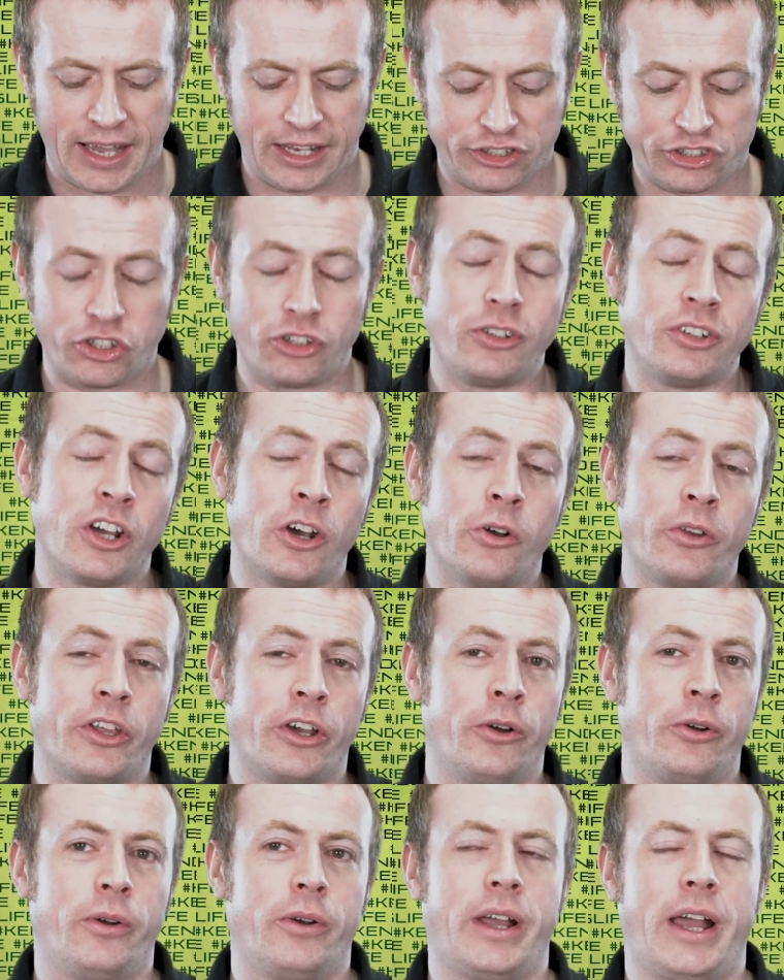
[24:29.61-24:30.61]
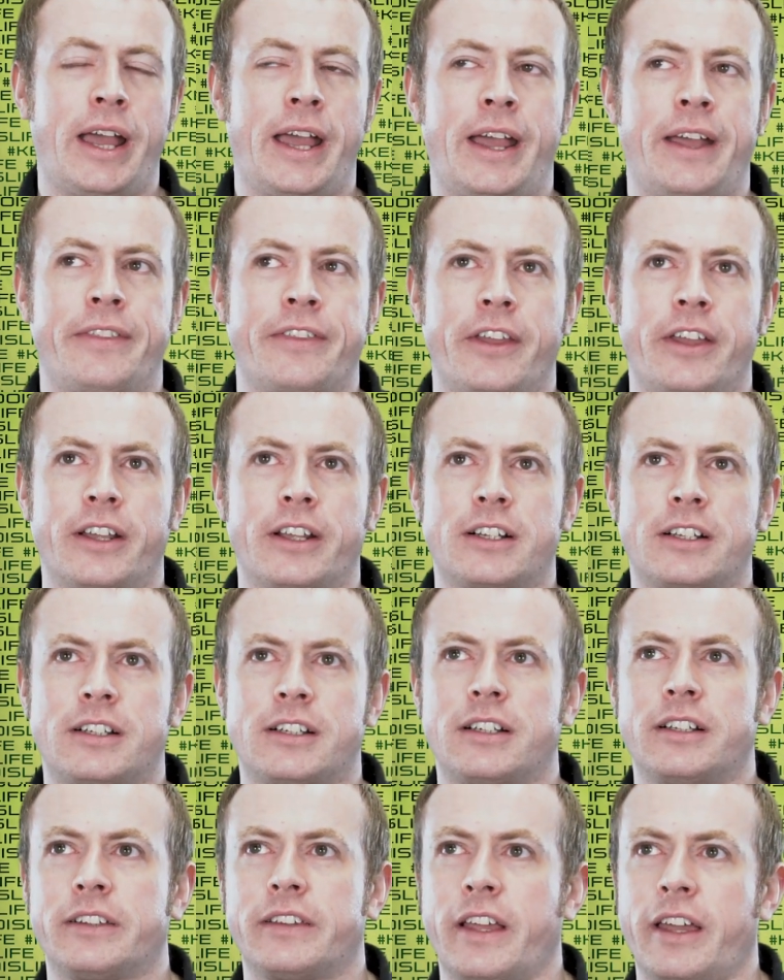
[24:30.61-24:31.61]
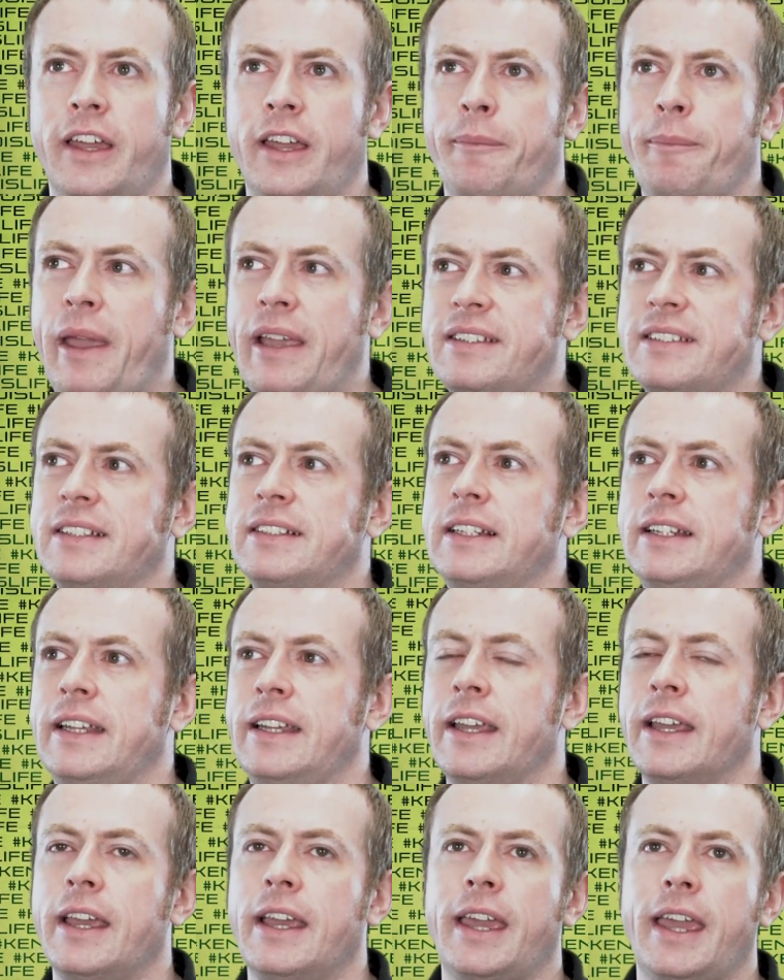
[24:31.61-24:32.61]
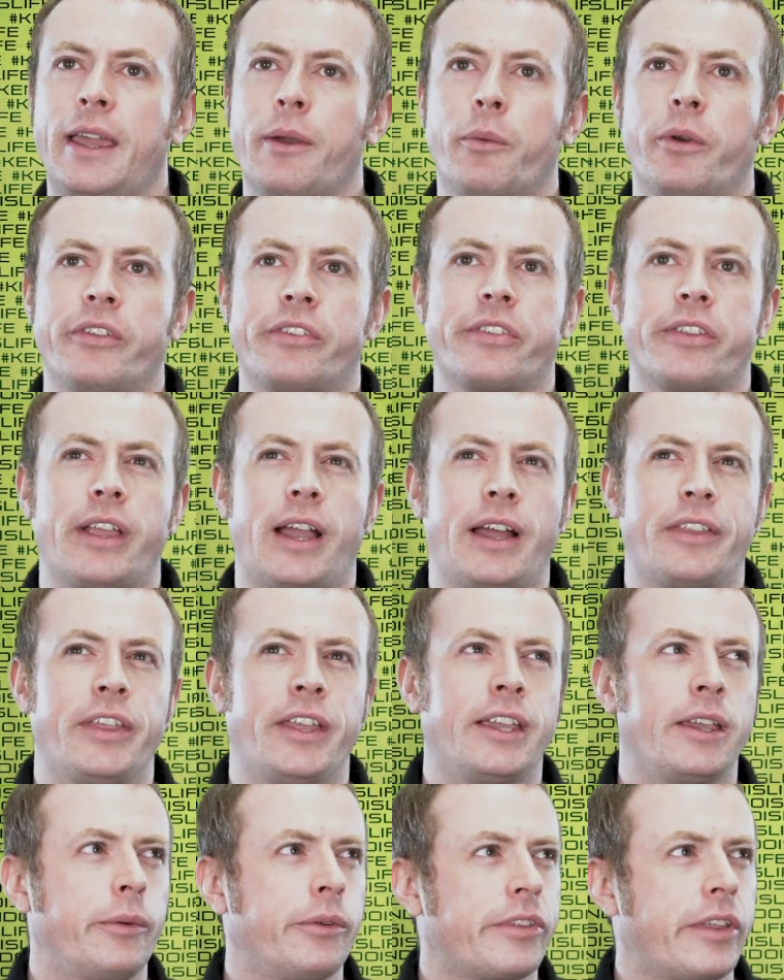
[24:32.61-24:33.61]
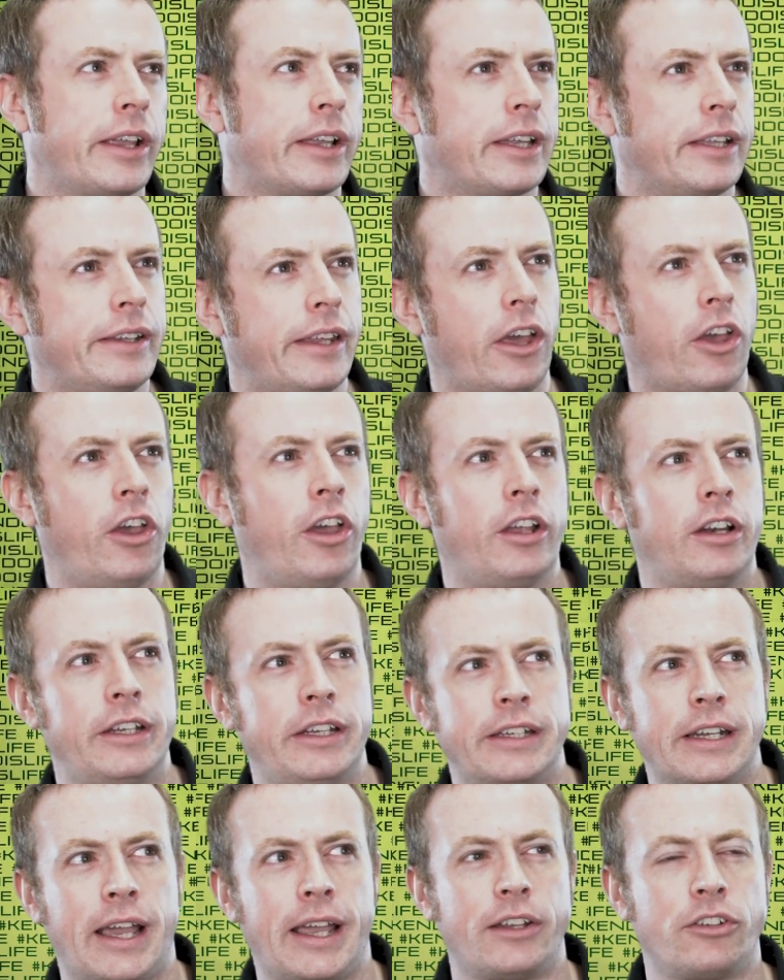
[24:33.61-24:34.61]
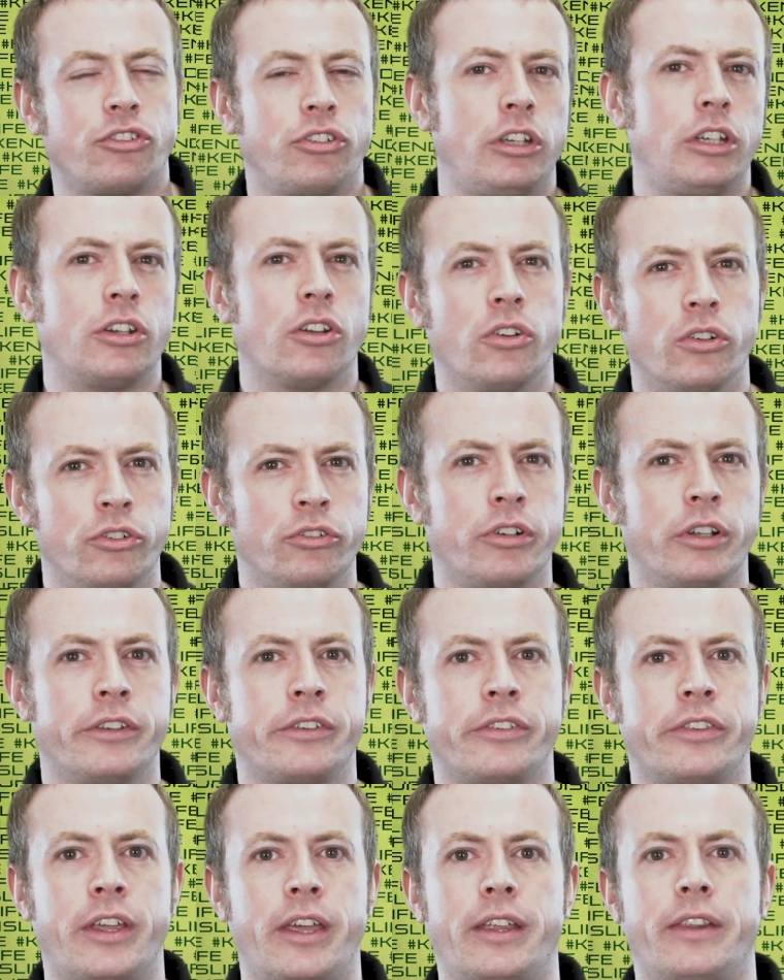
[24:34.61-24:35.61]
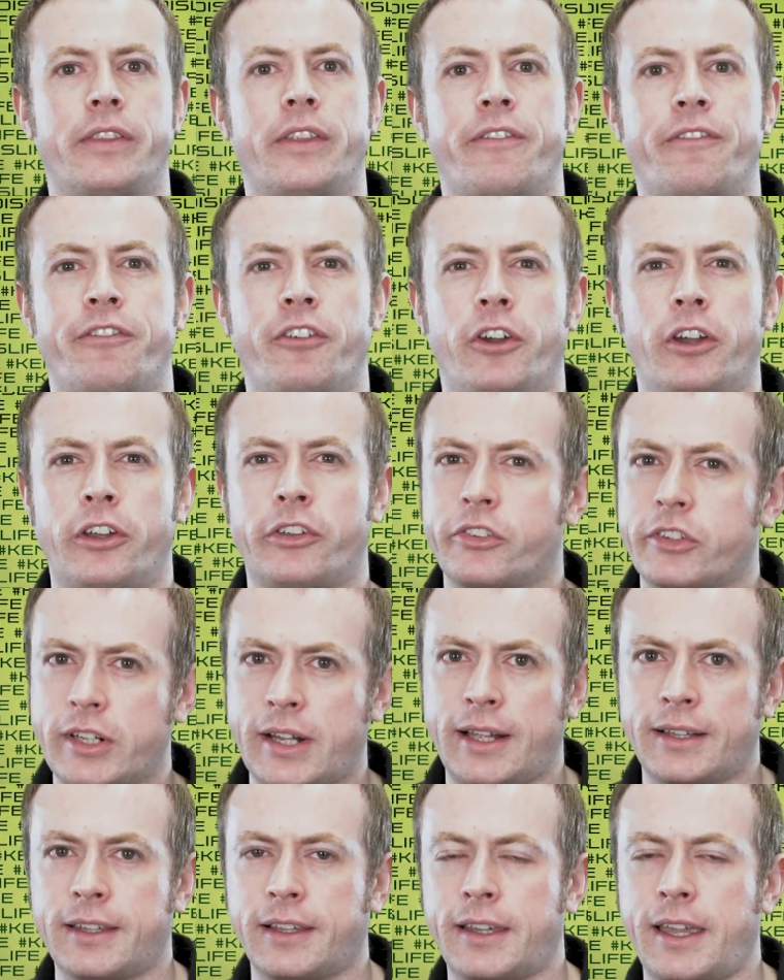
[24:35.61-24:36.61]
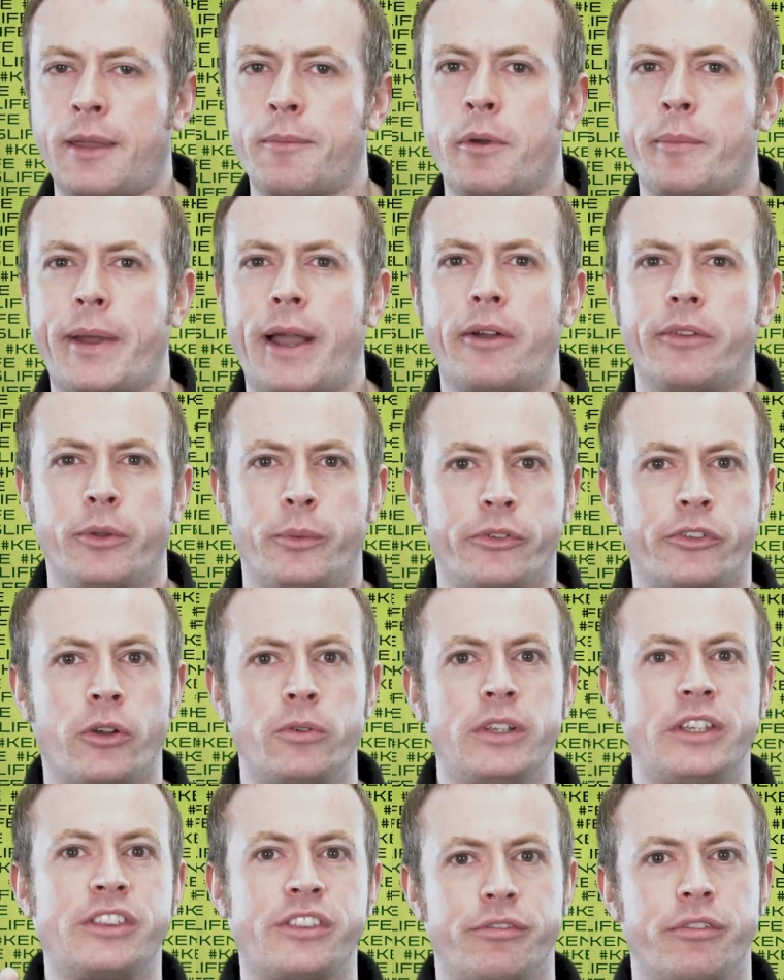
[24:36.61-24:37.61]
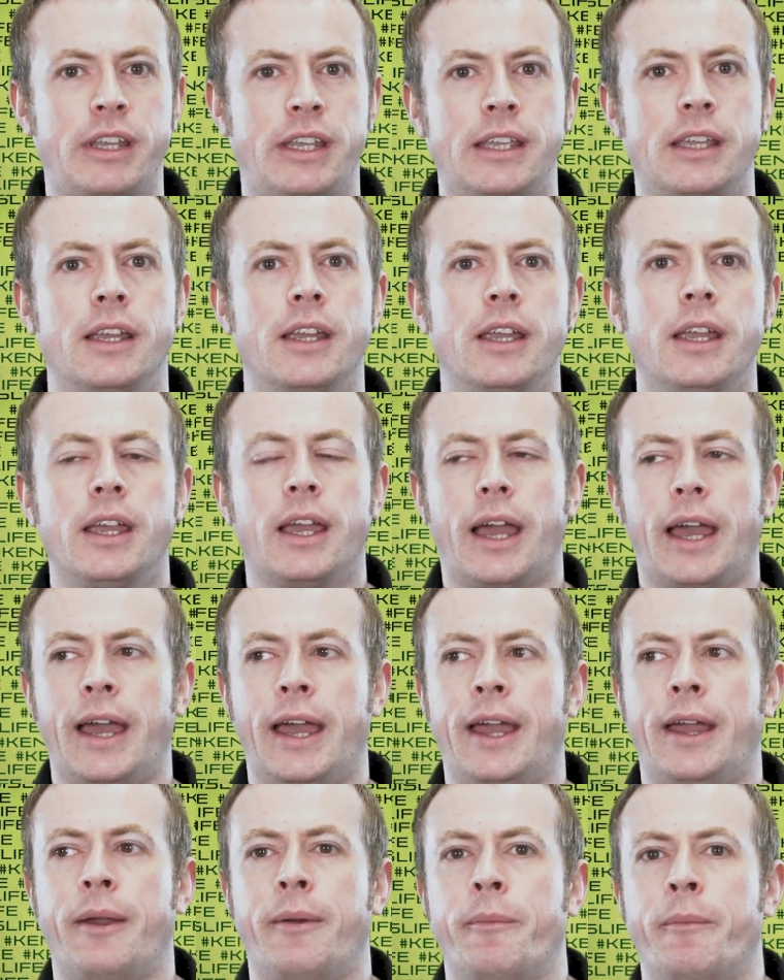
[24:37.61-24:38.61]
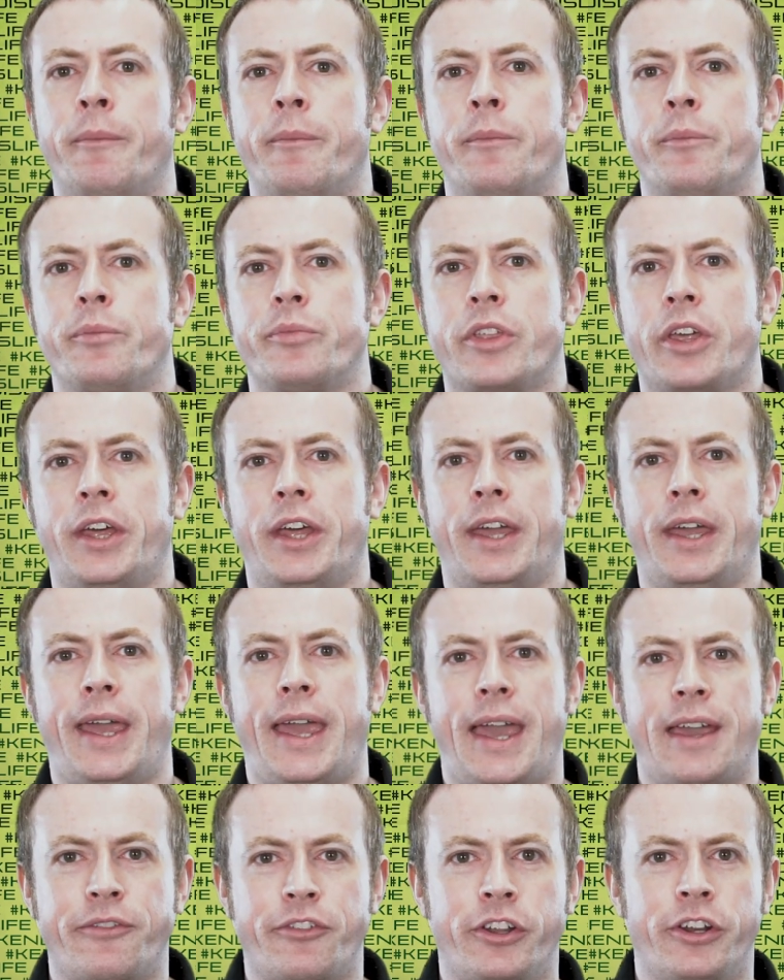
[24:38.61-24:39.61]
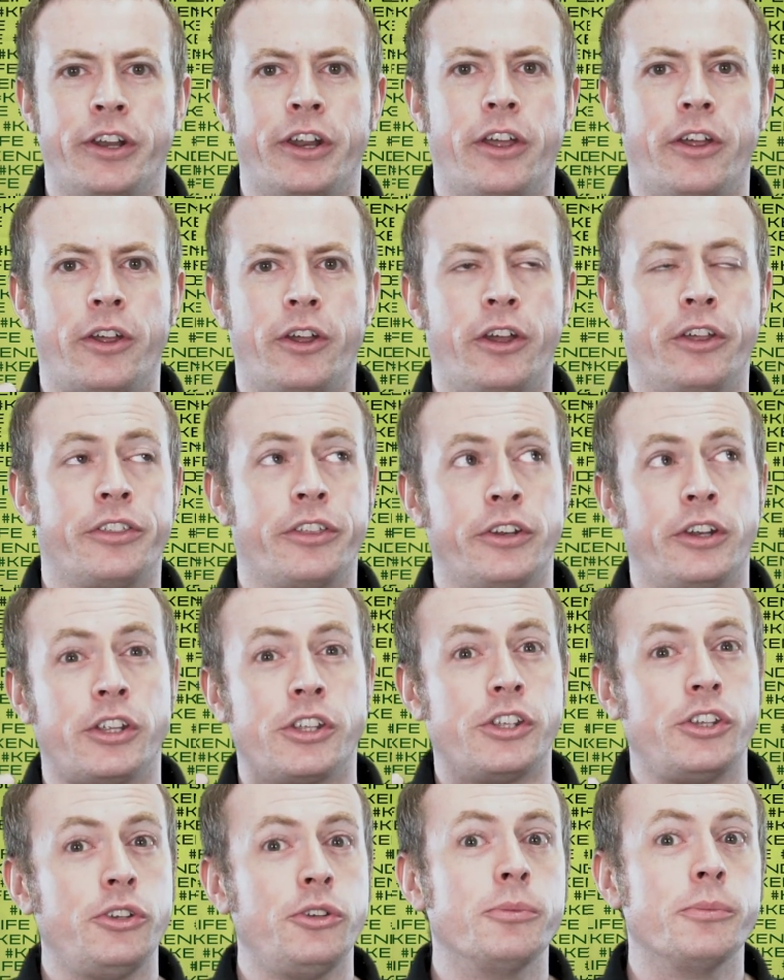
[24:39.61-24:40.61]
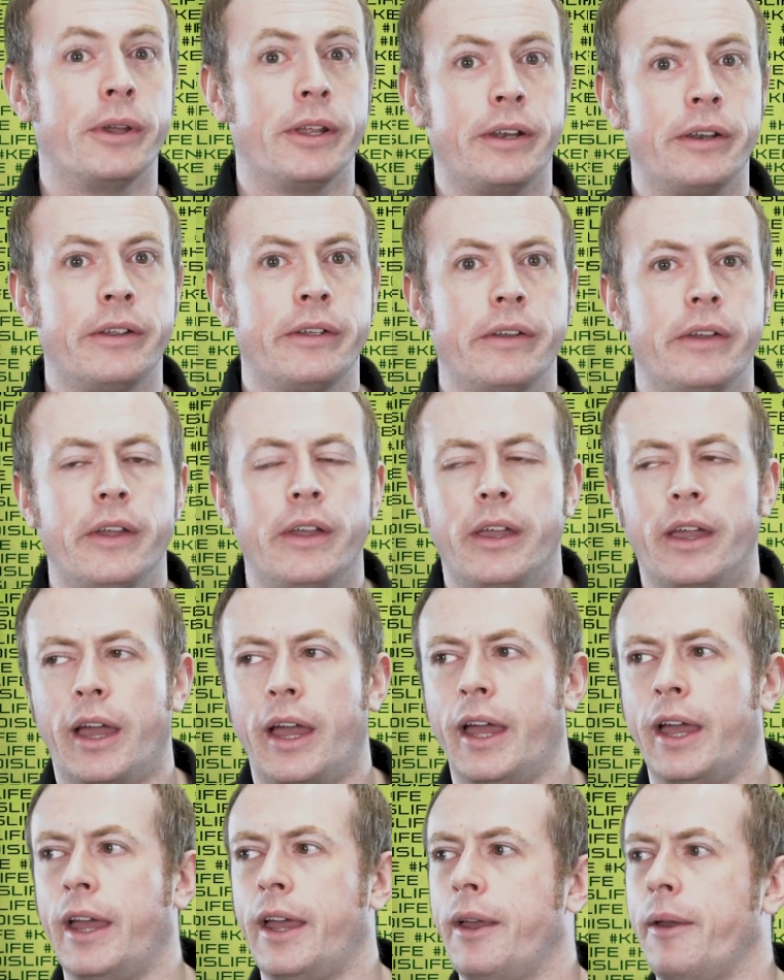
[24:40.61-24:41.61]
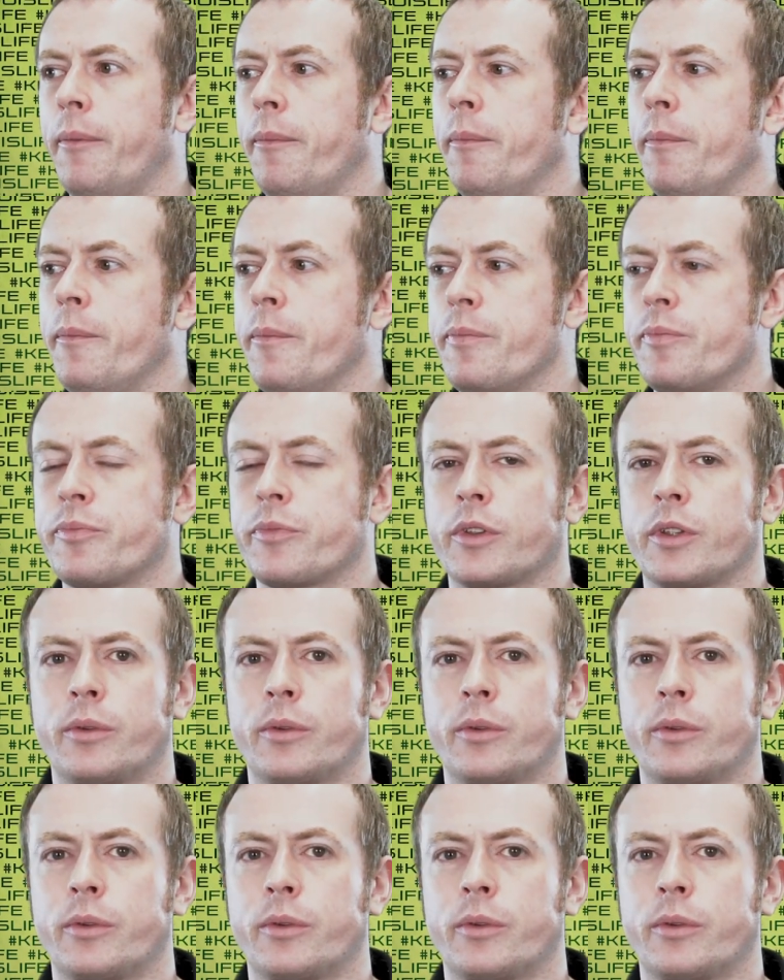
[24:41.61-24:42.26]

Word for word: I do know though uh, that uh, basically it was i think it was like in the early 1900s that the first kata came about and there was only three um, the heaven the earth and the human um,